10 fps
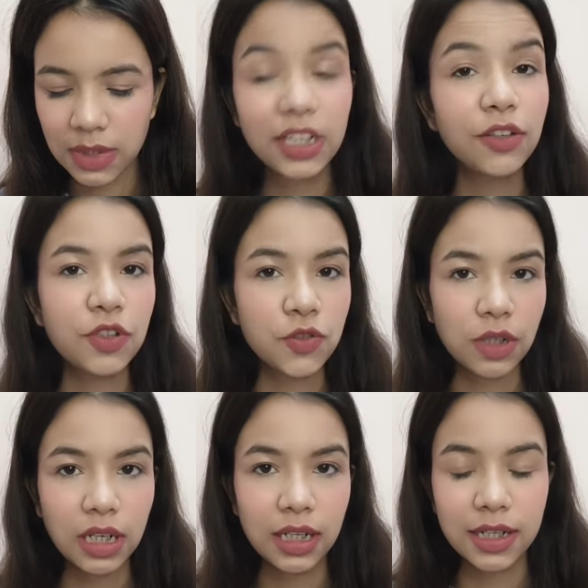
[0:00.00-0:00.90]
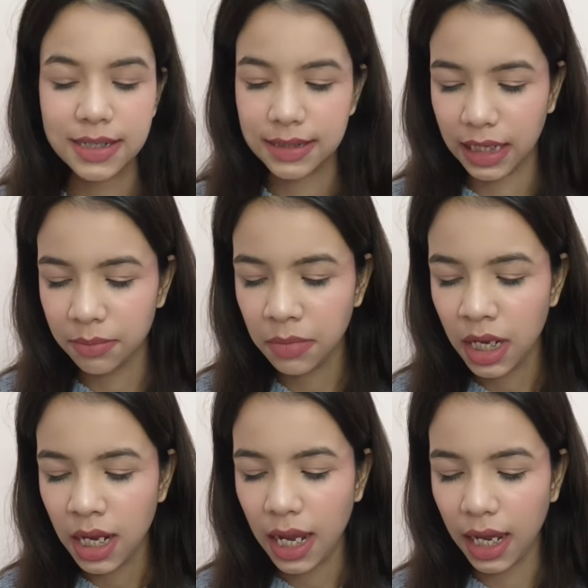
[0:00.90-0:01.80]
individual colors name.
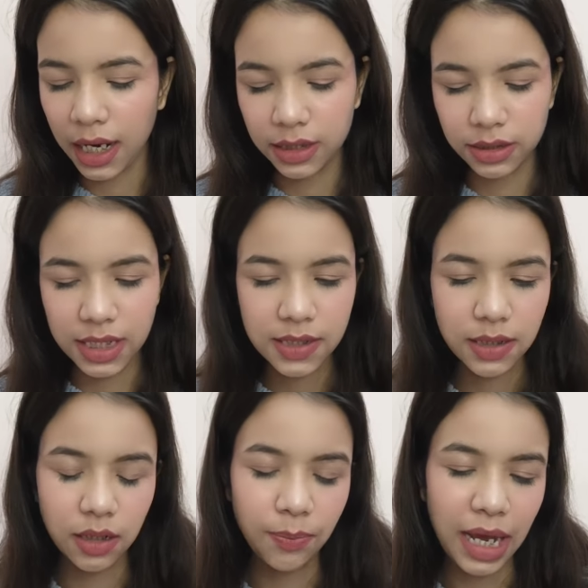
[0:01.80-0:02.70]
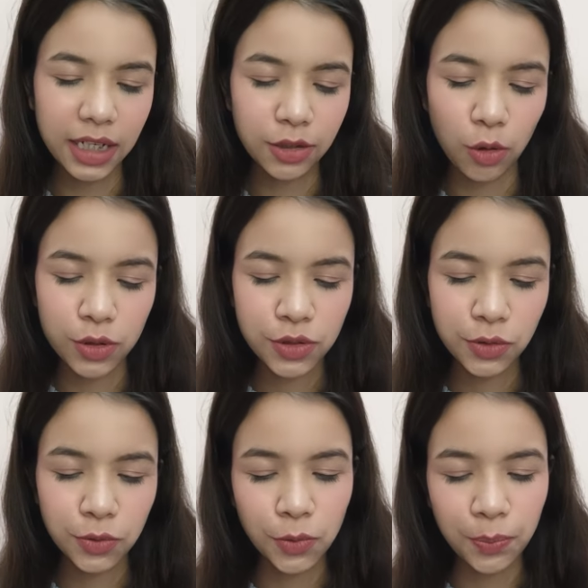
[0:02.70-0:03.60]
And this palette cost
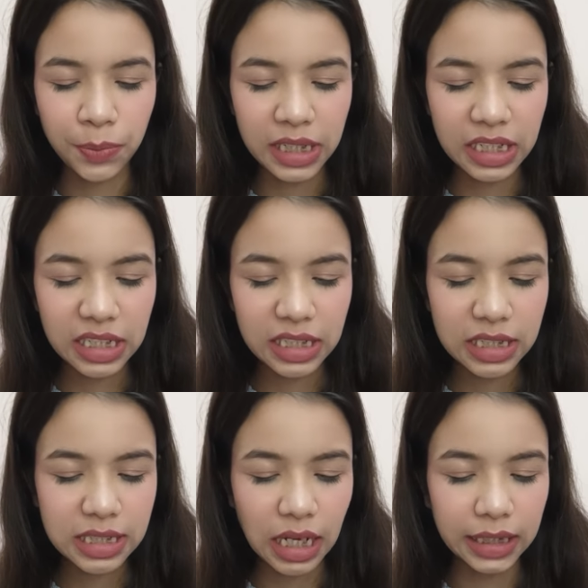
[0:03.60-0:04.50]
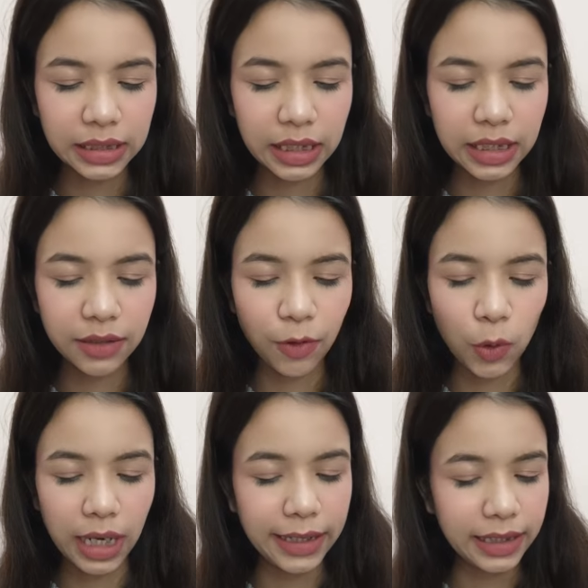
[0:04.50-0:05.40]
you rupees, I think,
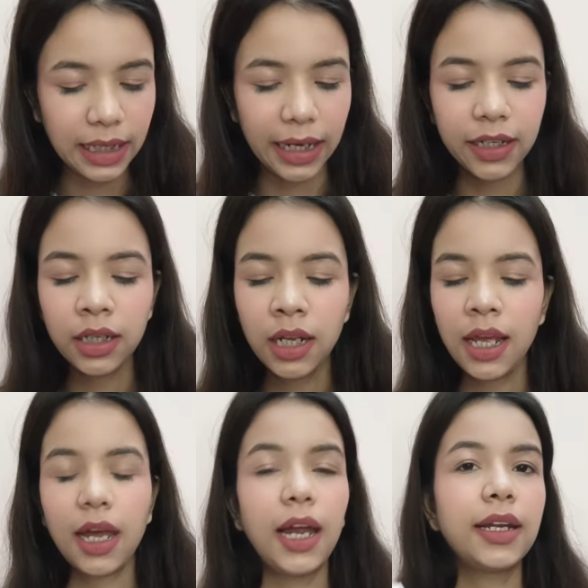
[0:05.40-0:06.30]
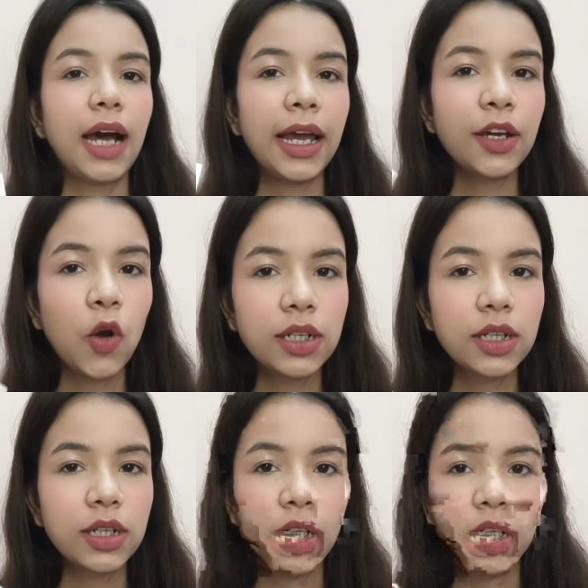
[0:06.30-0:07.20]
499. And I got
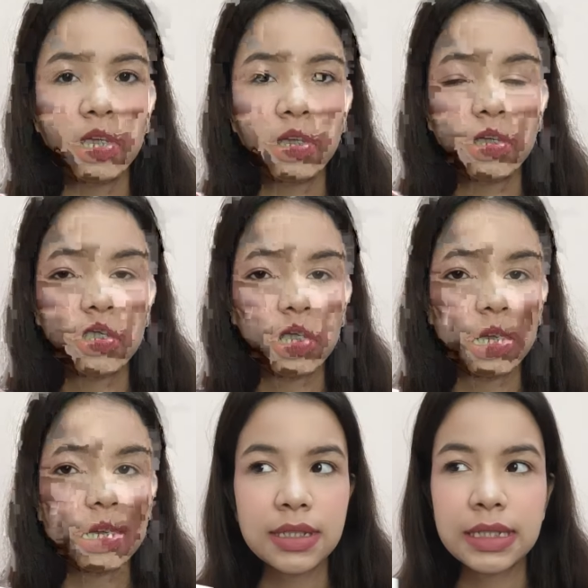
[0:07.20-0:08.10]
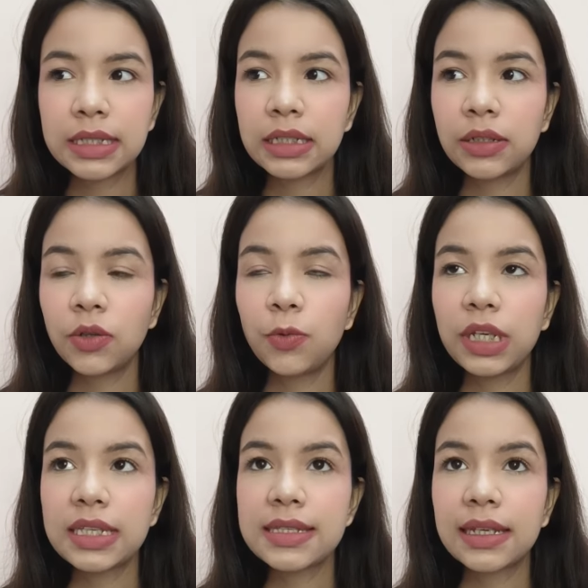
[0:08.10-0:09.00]
this in just, you know, we
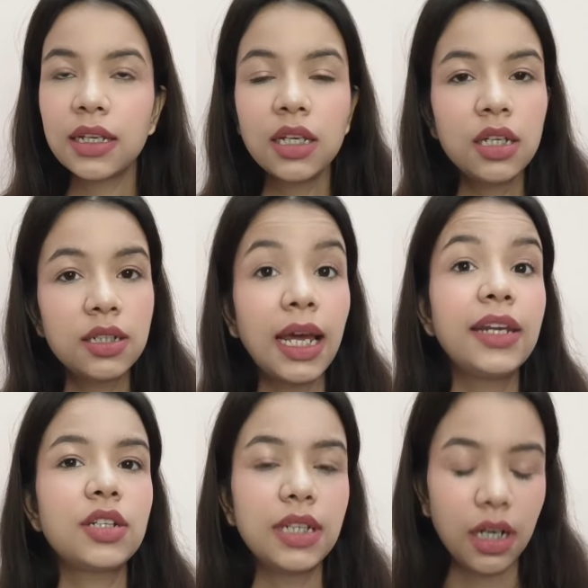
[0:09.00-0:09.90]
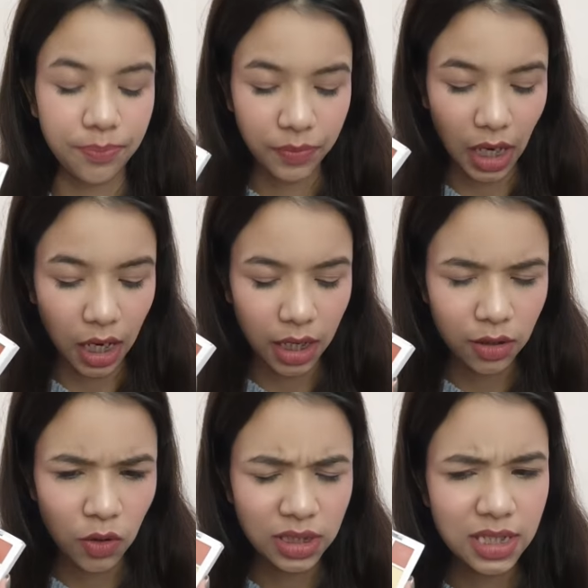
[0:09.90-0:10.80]
can say nine
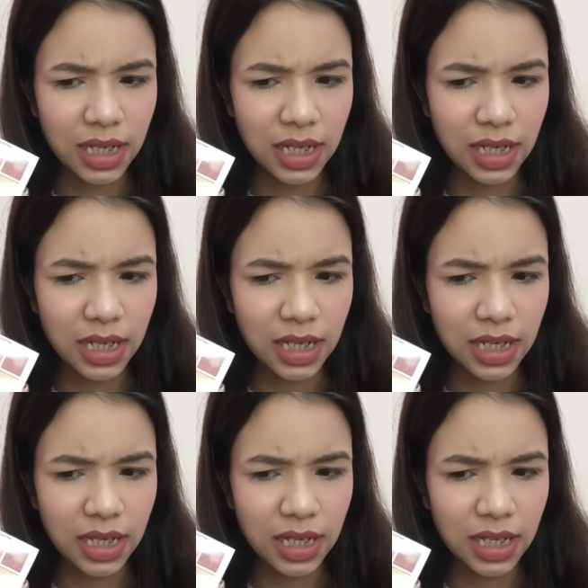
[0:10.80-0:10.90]
trial